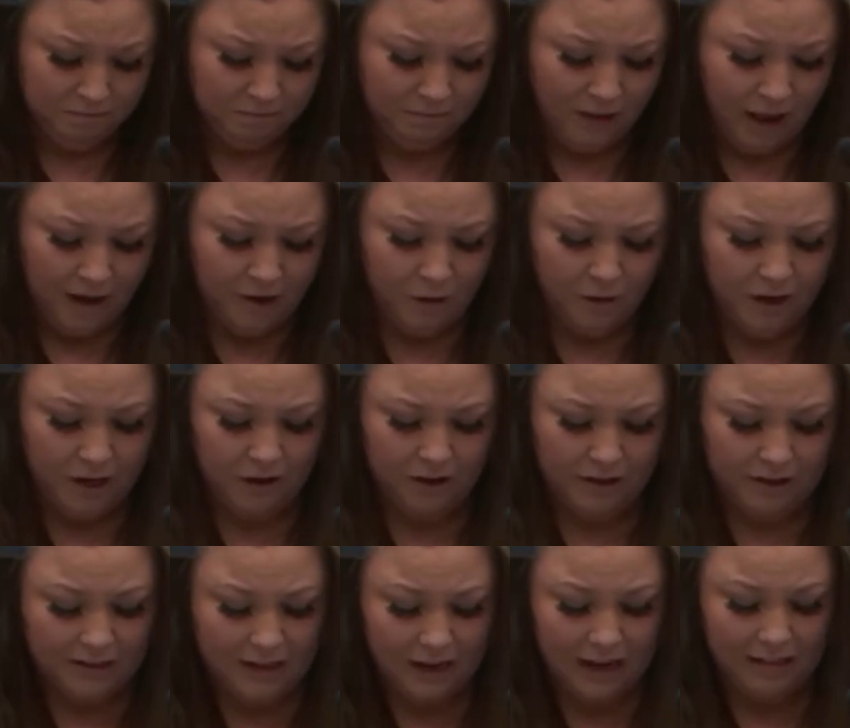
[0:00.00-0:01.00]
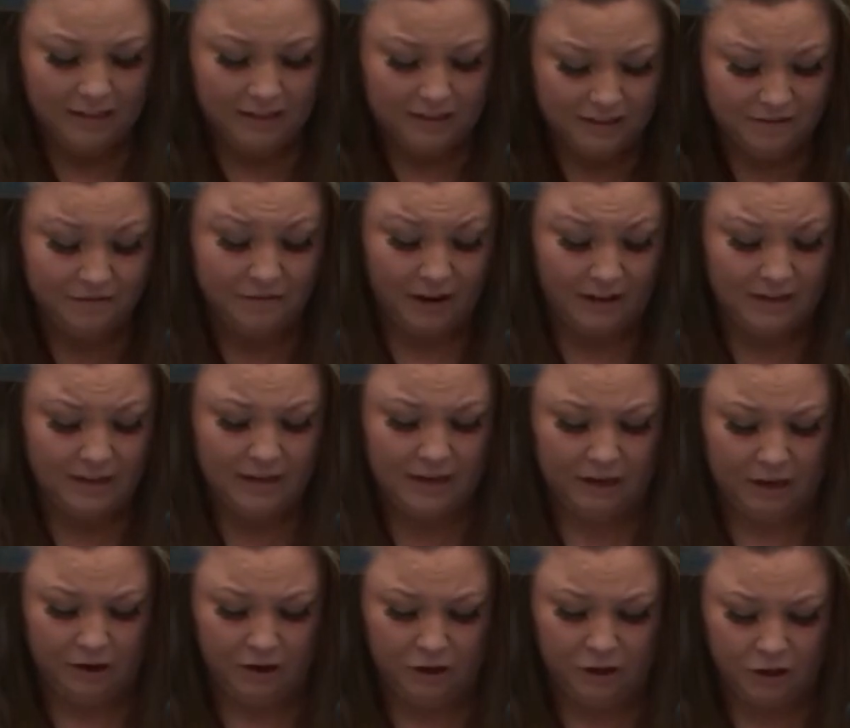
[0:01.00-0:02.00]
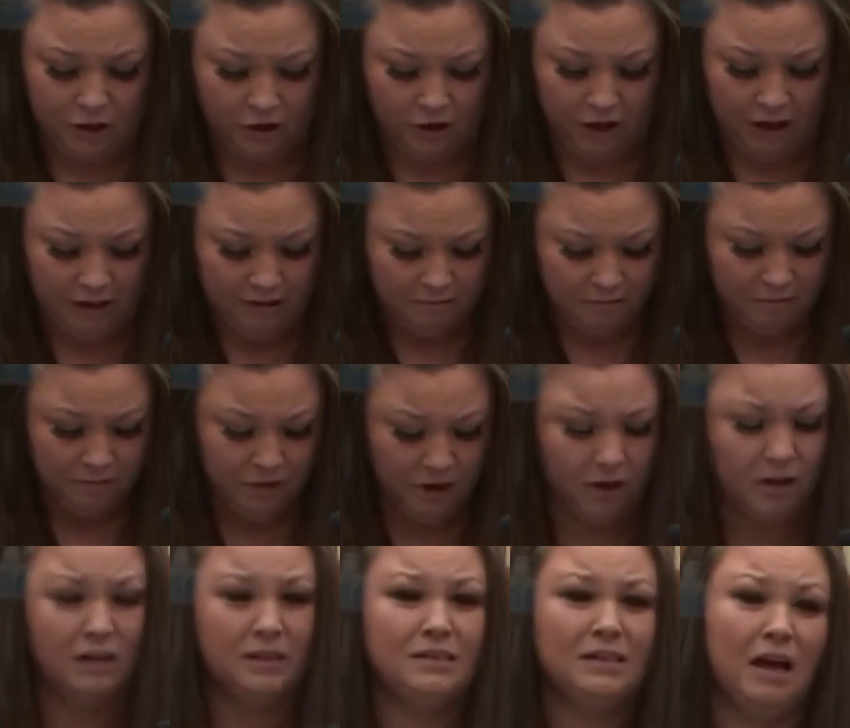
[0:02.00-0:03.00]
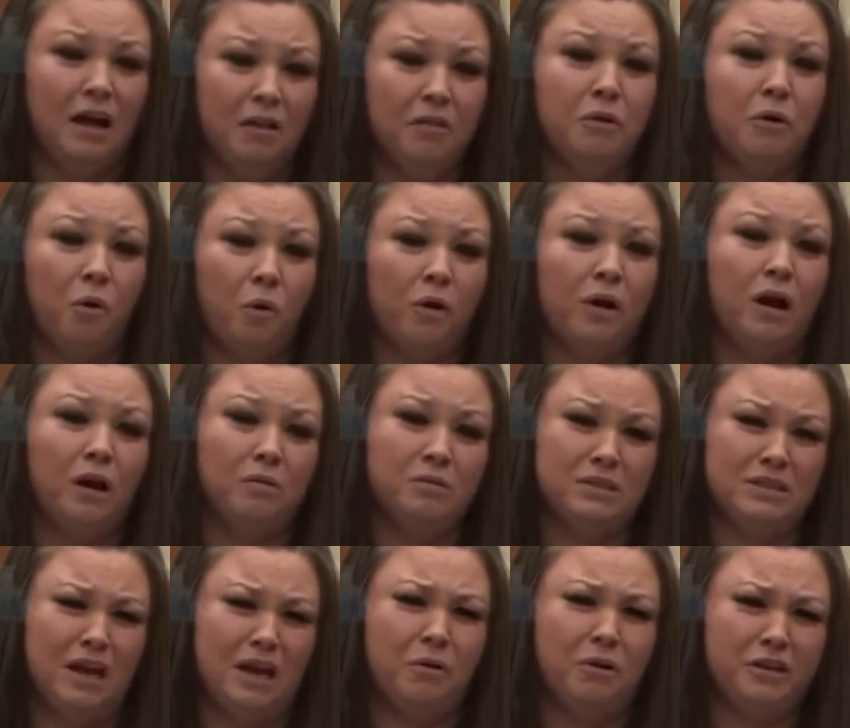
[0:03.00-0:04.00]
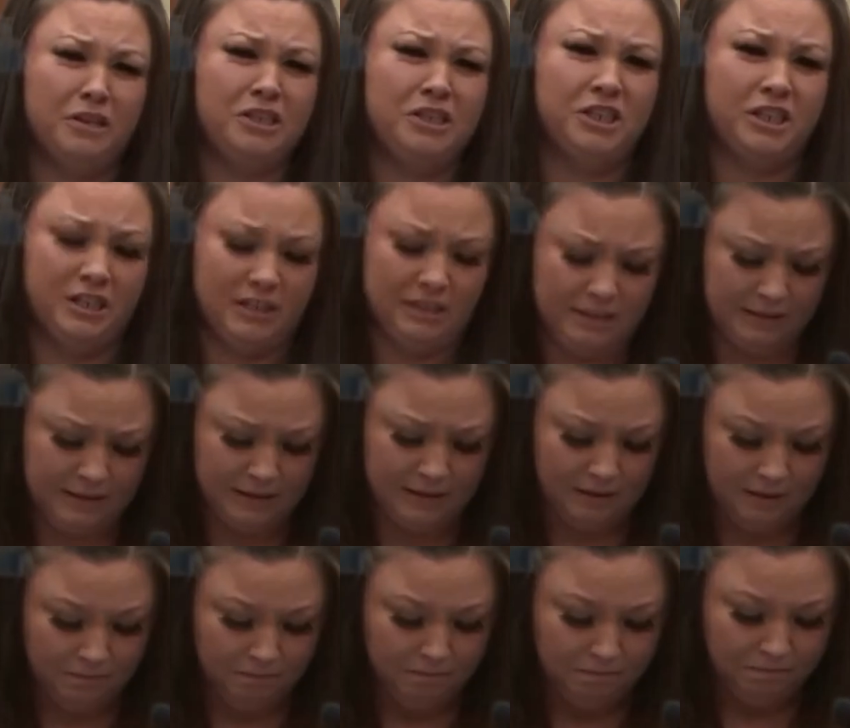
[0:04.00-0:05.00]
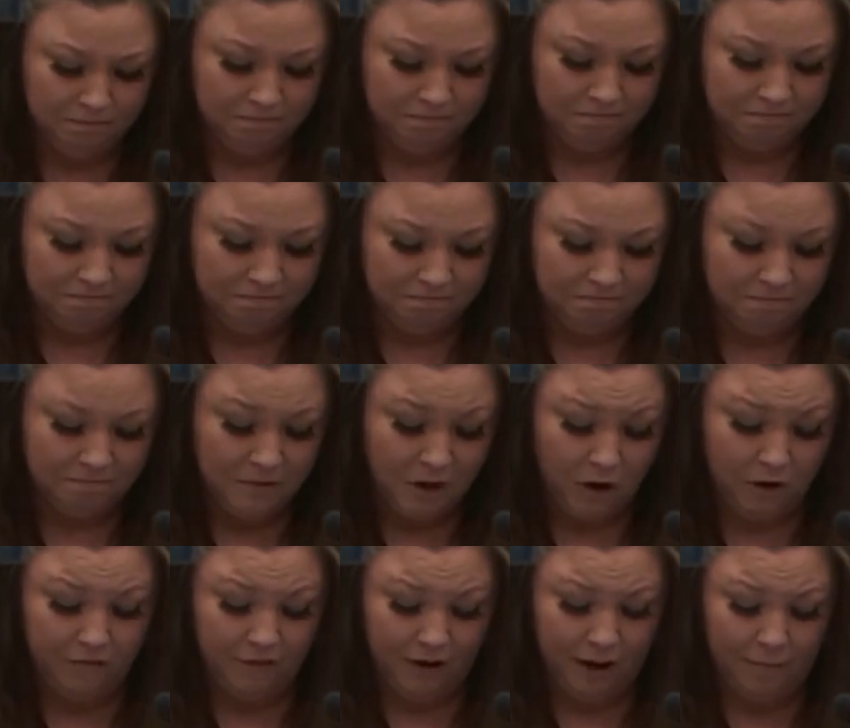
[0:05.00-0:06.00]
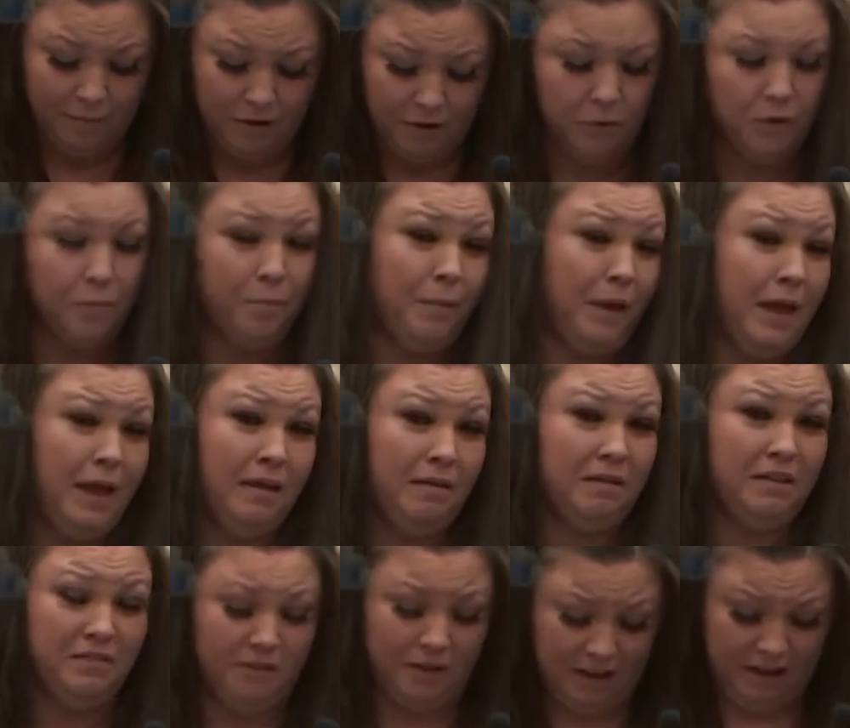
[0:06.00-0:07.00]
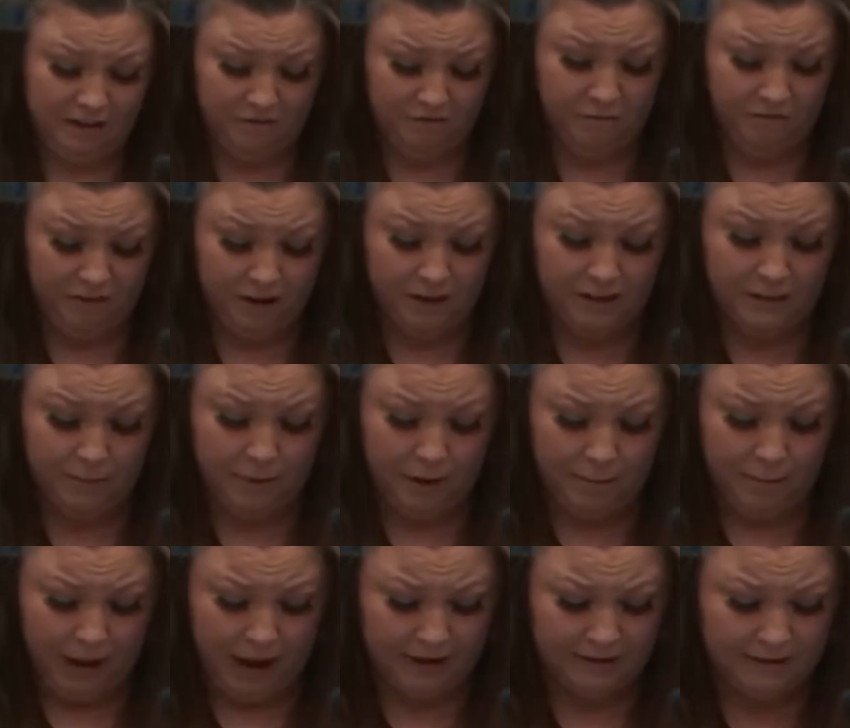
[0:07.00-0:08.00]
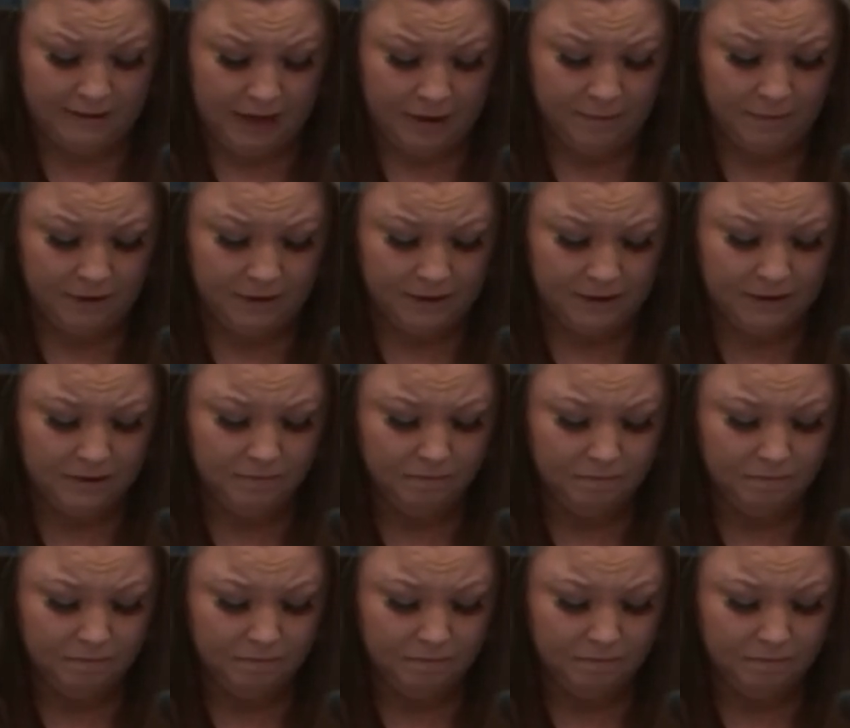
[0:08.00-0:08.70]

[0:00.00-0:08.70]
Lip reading: I know here today the defendant and her attorney, they're going to tell the court how sorry she is. Her family may even give victim impact statements,